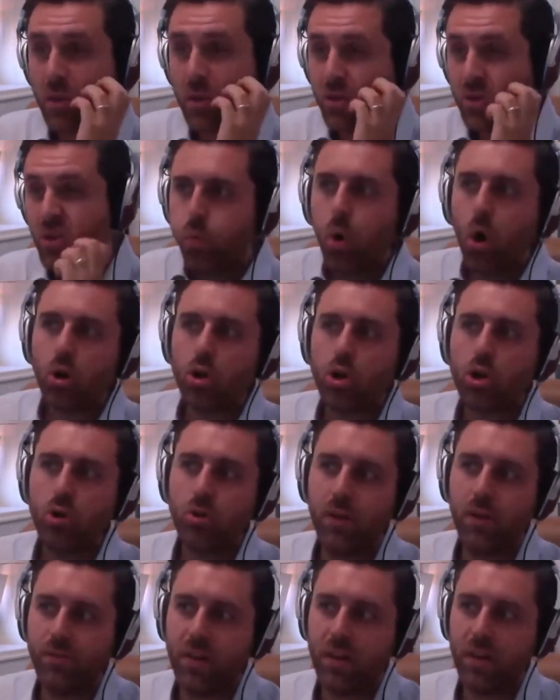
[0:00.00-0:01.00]
What
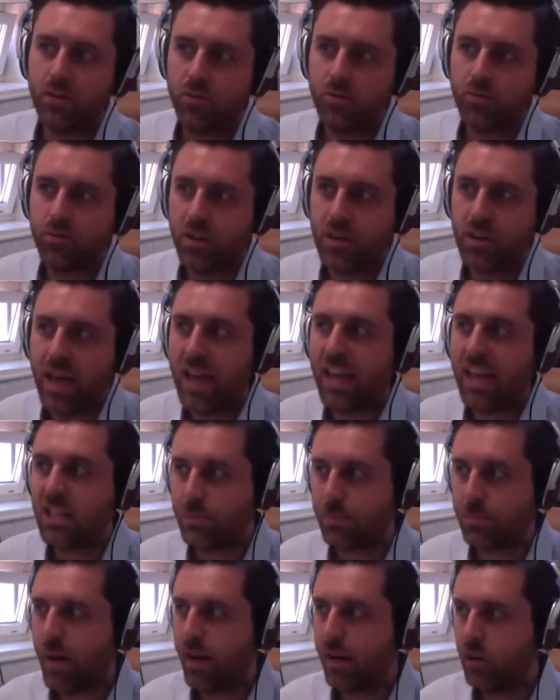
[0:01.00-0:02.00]
should a veterinary
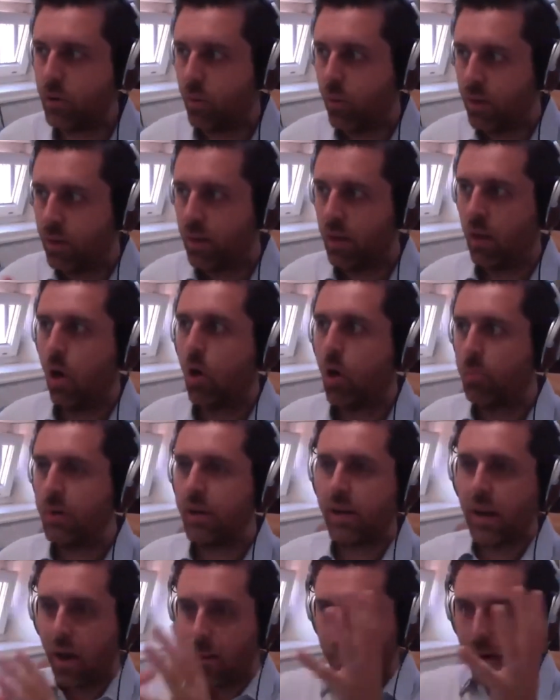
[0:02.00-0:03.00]
expect when they
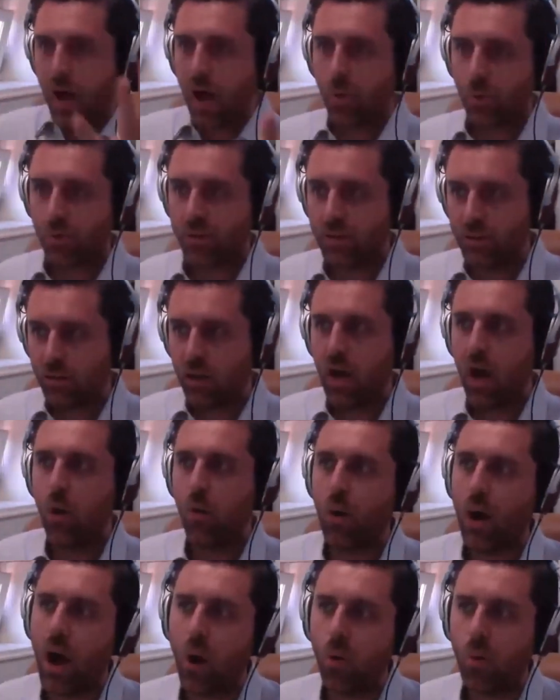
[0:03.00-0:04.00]
open it up? How is
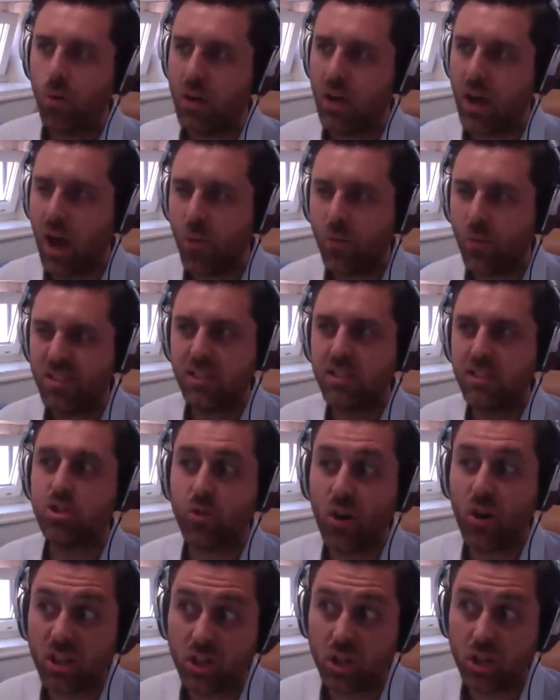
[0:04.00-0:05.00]
it
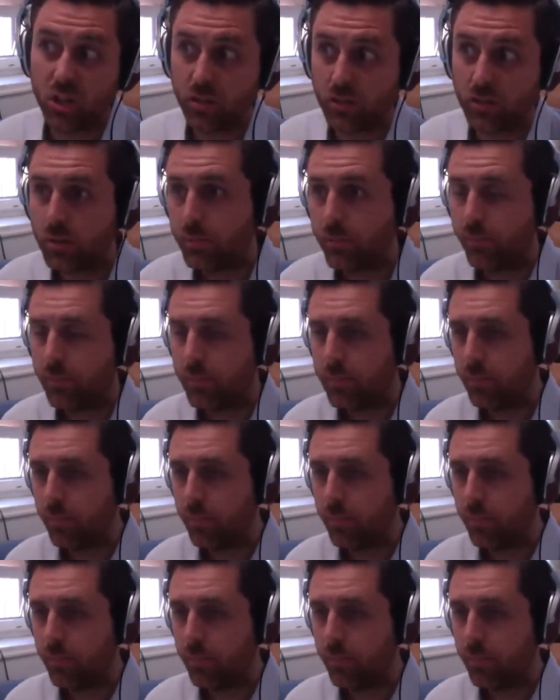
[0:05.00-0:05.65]
structured?